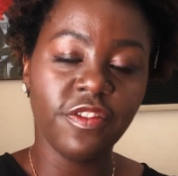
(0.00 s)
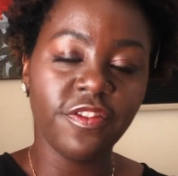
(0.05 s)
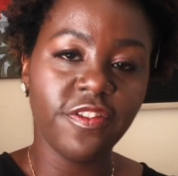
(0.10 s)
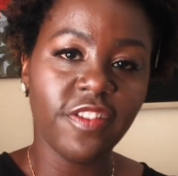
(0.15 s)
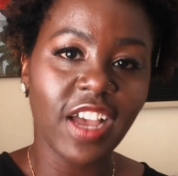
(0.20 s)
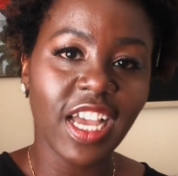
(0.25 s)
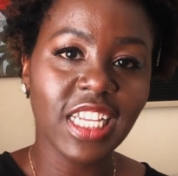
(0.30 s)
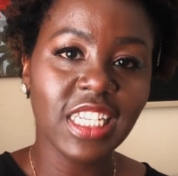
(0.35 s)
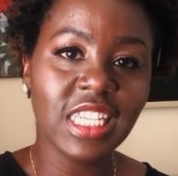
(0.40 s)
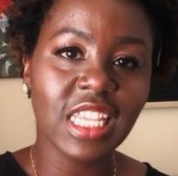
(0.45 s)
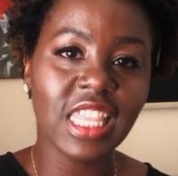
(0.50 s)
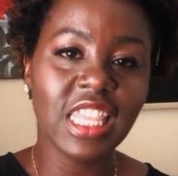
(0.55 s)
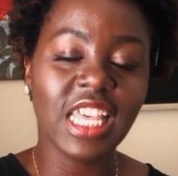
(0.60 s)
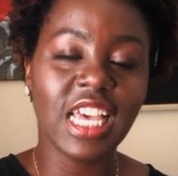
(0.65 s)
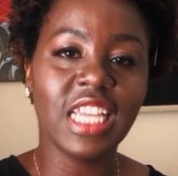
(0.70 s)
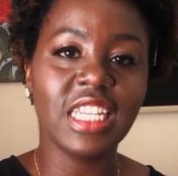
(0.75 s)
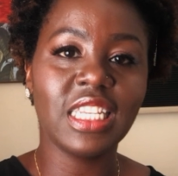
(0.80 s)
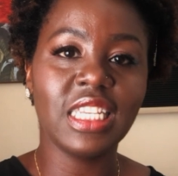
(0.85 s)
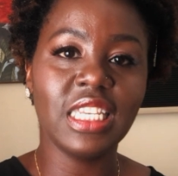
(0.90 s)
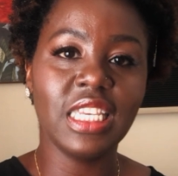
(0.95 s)
Factor
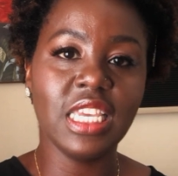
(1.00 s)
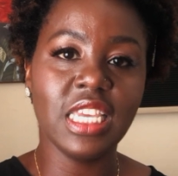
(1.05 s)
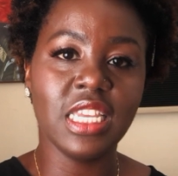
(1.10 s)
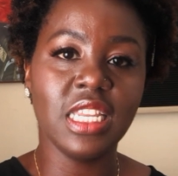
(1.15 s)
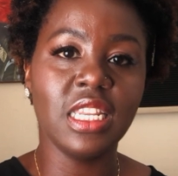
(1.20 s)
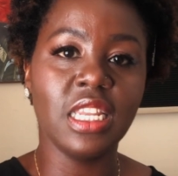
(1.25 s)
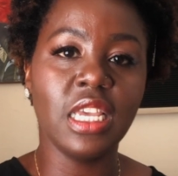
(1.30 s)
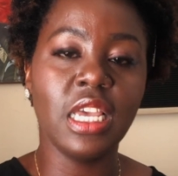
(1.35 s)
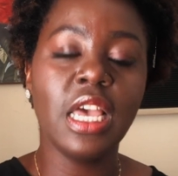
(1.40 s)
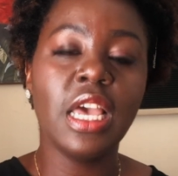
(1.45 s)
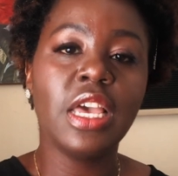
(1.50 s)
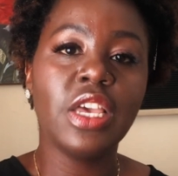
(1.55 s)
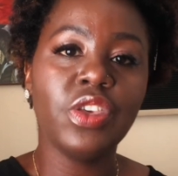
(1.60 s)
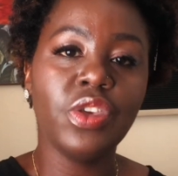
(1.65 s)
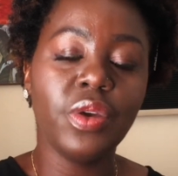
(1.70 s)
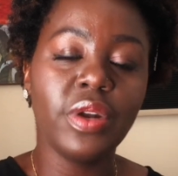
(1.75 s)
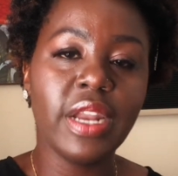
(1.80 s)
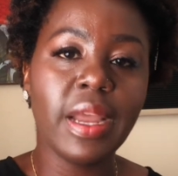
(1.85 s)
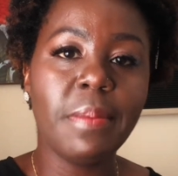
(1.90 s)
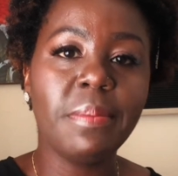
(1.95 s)
that in.
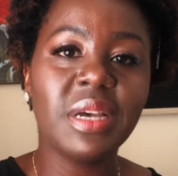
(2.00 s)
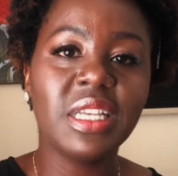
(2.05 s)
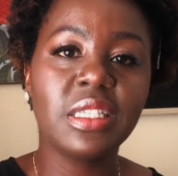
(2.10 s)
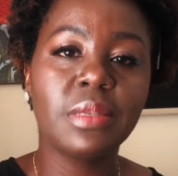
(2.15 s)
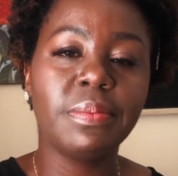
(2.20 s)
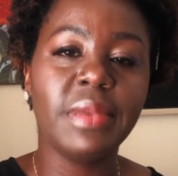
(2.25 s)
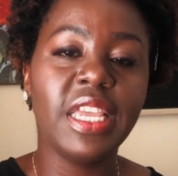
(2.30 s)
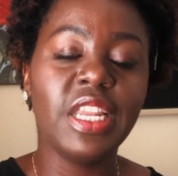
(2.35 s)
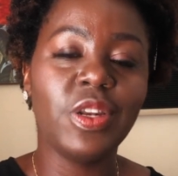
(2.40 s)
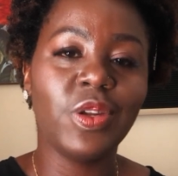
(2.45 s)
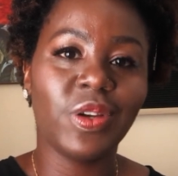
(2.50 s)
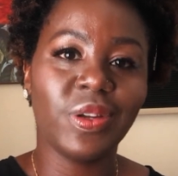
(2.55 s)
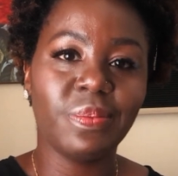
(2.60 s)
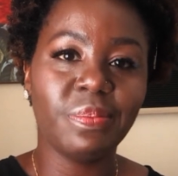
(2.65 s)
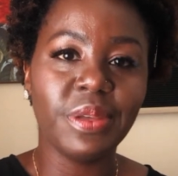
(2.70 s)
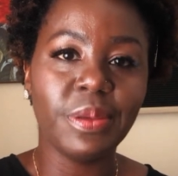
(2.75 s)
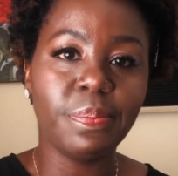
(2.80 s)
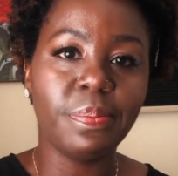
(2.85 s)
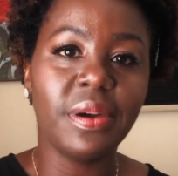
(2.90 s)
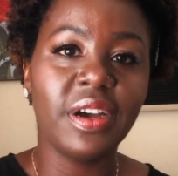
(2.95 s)
Your numbers may not
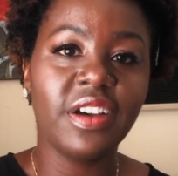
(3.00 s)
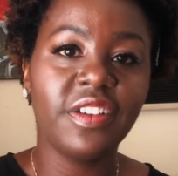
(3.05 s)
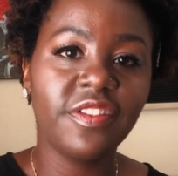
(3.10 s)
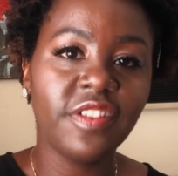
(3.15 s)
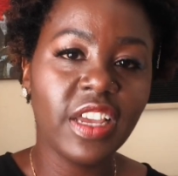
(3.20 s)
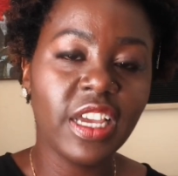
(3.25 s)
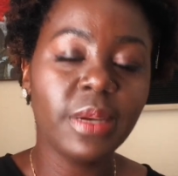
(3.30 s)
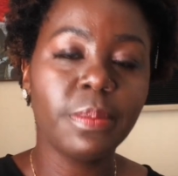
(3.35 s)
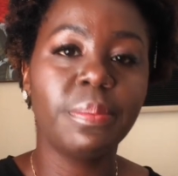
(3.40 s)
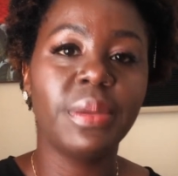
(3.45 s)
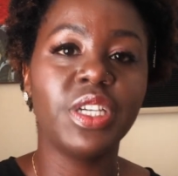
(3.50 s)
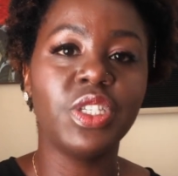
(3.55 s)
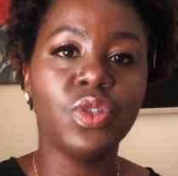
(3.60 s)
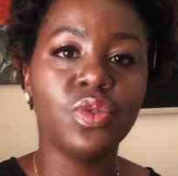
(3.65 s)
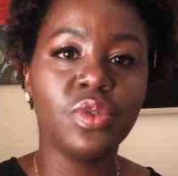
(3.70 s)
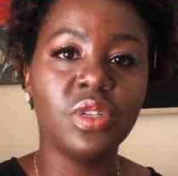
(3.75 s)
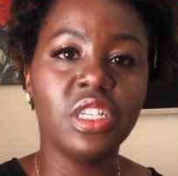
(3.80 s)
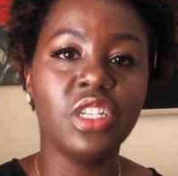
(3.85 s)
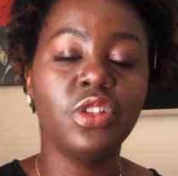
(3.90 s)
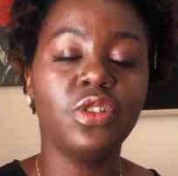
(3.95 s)
be perfect, but
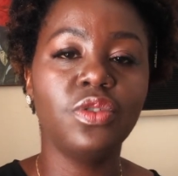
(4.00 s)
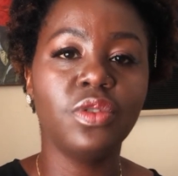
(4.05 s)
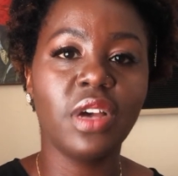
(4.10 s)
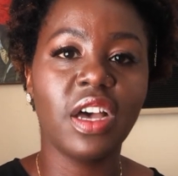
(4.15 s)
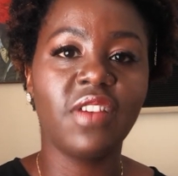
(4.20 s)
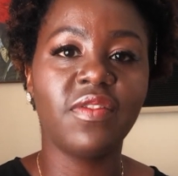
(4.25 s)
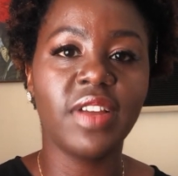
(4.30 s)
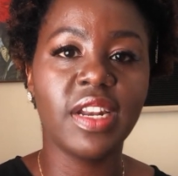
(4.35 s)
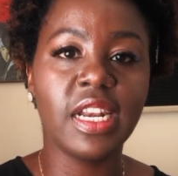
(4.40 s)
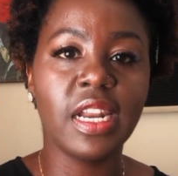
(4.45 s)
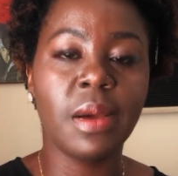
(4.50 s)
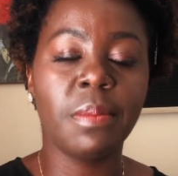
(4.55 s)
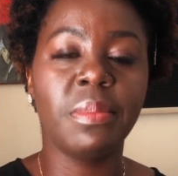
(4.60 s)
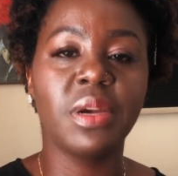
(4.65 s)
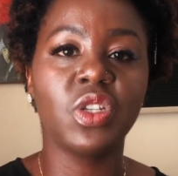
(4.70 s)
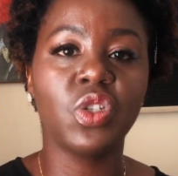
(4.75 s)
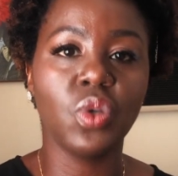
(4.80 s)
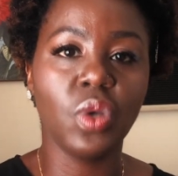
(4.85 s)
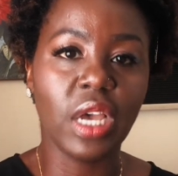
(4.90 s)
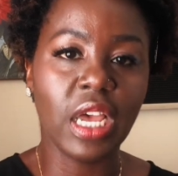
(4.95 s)
you need to have a
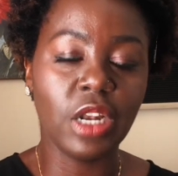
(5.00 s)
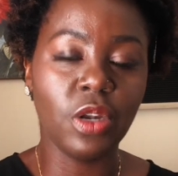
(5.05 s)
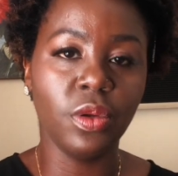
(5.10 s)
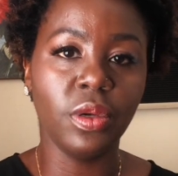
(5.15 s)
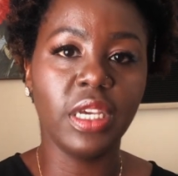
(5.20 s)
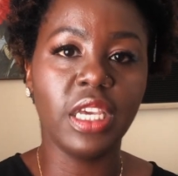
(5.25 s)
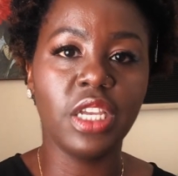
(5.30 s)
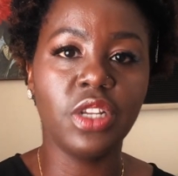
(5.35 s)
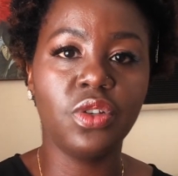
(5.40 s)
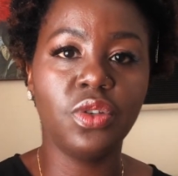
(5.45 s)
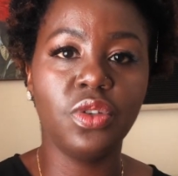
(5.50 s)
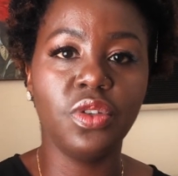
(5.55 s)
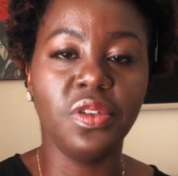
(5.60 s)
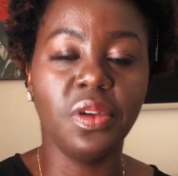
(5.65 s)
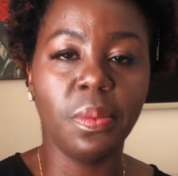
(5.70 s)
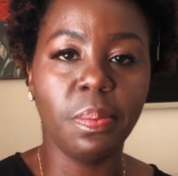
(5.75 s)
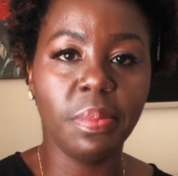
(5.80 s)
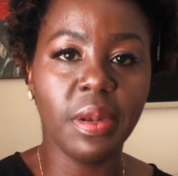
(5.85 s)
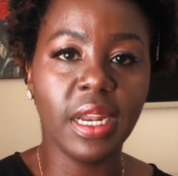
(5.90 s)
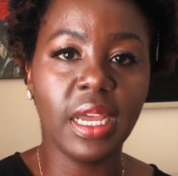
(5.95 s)
number to allocate to
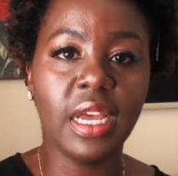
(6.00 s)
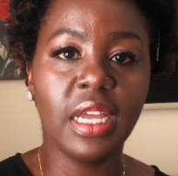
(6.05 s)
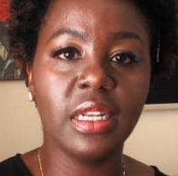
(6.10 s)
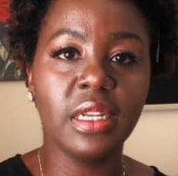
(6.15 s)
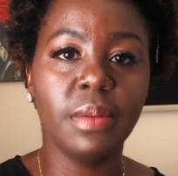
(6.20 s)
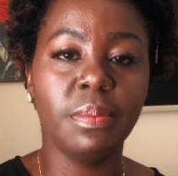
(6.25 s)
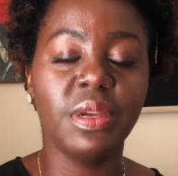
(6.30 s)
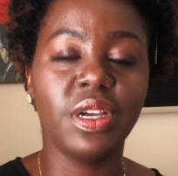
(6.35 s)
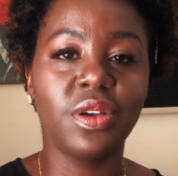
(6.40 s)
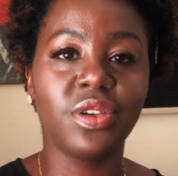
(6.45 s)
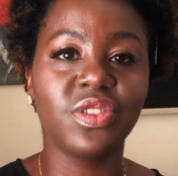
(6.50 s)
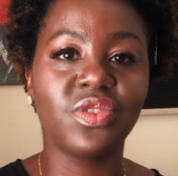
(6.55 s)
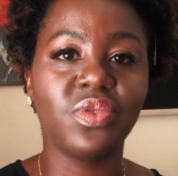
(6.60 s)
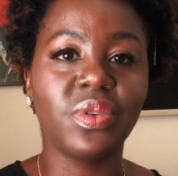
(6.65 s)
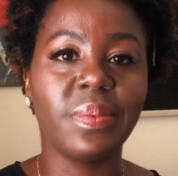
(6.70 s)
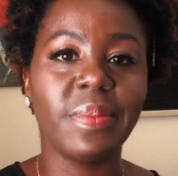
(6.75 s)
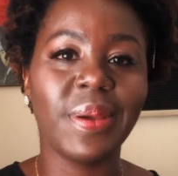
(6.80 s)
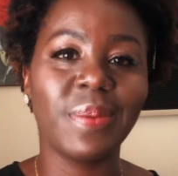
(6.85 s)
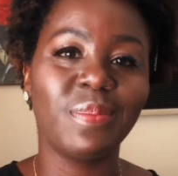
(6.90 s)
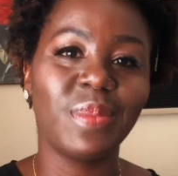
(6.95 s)
your plan, because
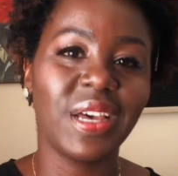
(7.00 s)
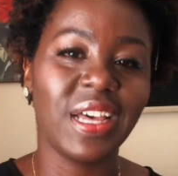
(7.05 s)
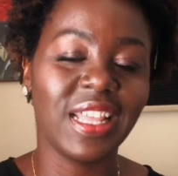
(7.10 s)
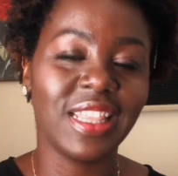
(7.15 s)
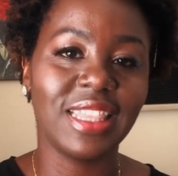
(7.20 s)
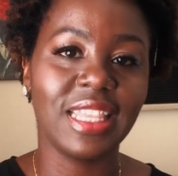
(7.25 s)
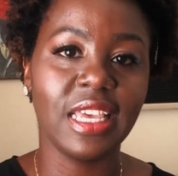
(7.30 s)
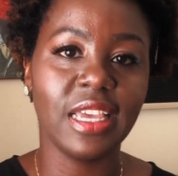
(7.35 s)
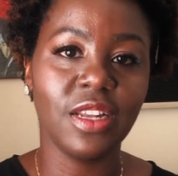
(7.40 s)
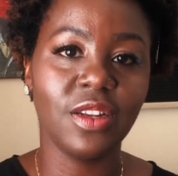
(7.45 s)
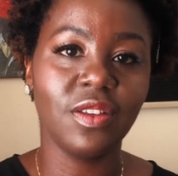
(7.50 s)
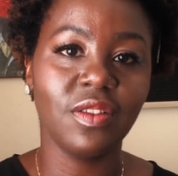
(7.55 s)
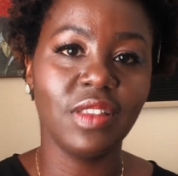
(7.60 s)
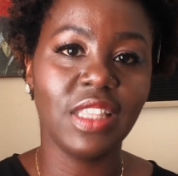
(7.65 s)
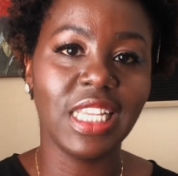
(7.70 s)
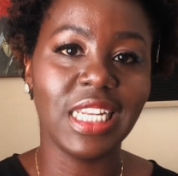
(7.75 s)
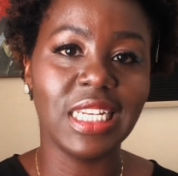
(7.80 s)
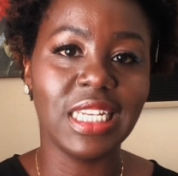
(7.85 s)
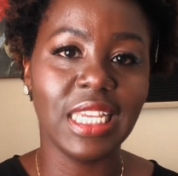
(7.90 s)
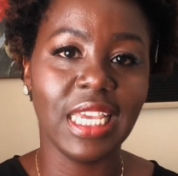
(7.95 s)
remember, at the end
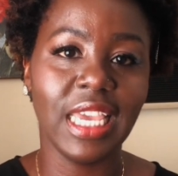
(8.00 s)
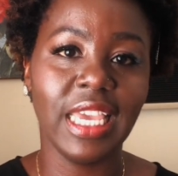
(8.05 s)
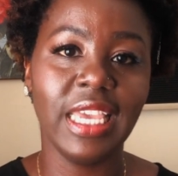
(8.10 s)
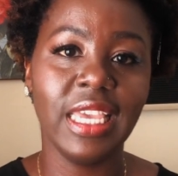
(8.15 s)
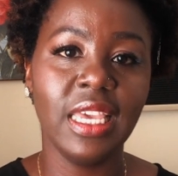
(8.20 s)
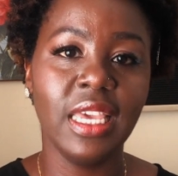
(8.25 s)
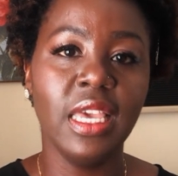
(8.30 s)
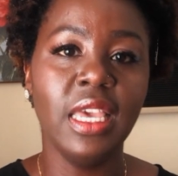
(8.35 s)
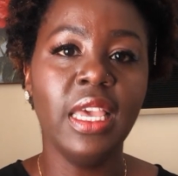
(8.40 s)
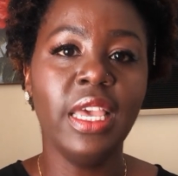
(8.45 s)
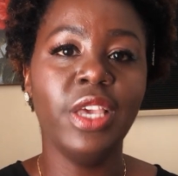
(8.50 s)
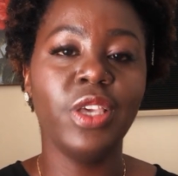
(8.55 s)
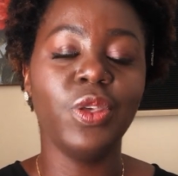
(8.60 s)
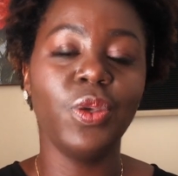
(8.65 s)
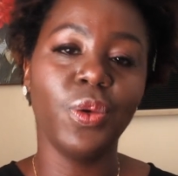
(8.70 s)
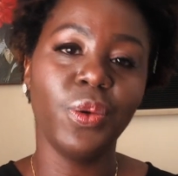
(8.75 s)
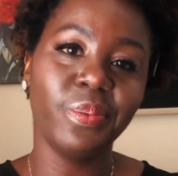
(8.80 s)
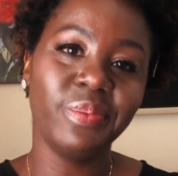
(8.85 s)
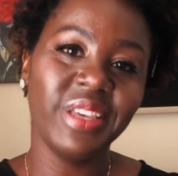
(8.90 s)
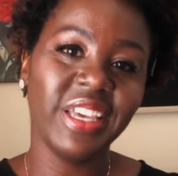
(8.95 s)
of the day,
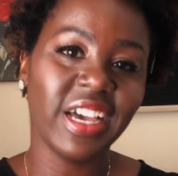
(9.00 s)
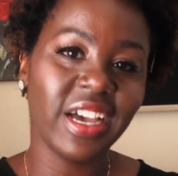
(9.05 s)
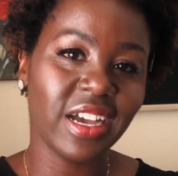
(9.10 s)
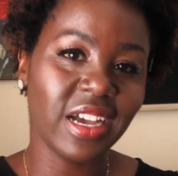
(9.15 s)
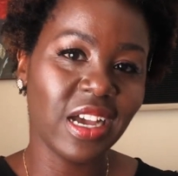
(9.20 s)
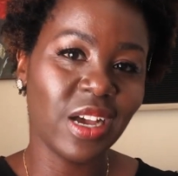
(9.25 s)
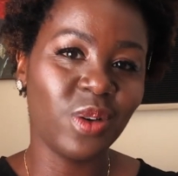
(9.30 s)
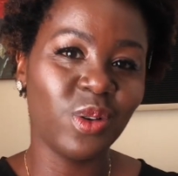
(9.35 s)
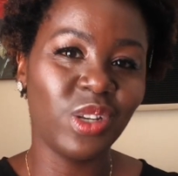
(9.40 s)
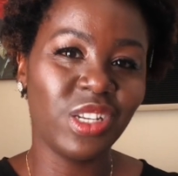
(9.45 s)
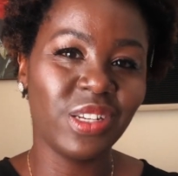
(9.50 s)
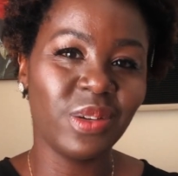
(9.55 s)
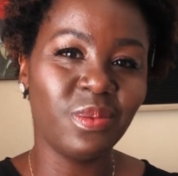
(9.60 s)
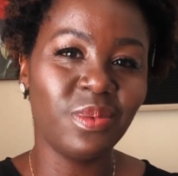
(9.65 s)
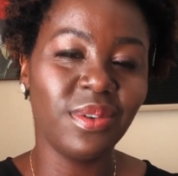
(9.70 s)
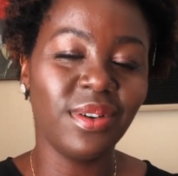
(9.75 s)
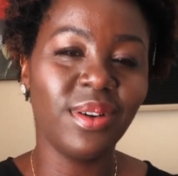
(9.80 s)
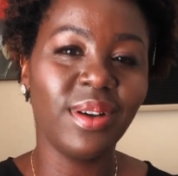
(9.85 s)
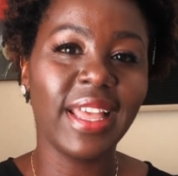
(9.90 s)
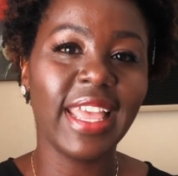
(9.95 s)
you'll be
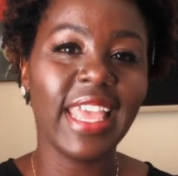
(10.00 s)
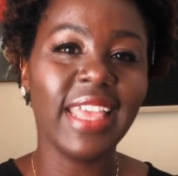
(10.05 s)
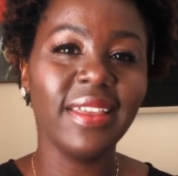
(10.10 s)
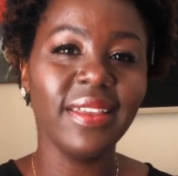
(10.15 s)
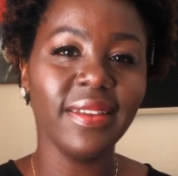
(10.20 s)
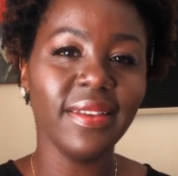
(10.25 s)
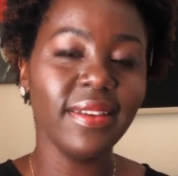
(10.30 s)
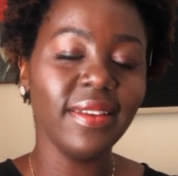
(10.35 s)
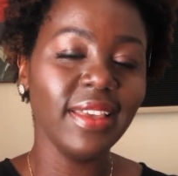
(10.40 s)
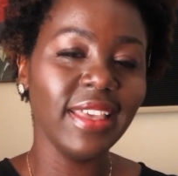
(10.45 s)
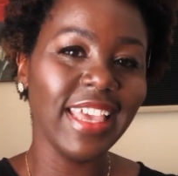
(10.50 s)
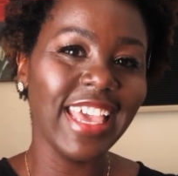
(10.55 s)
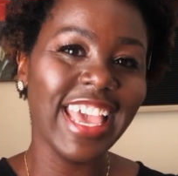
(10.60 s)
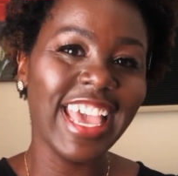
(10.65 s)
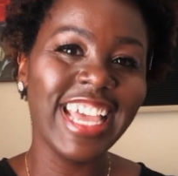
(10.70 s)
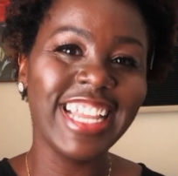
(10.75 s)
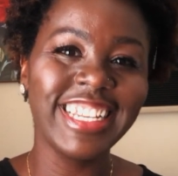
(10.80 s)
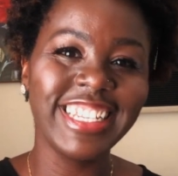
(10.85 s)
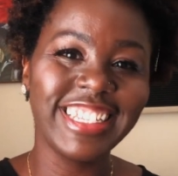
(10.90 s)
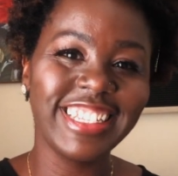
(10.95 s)
accountable
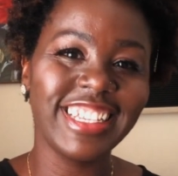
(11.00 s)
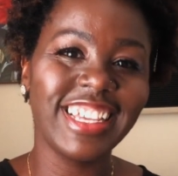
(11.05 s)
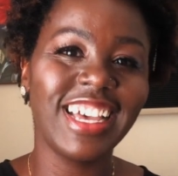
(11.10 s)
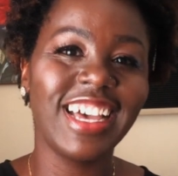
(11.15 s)
and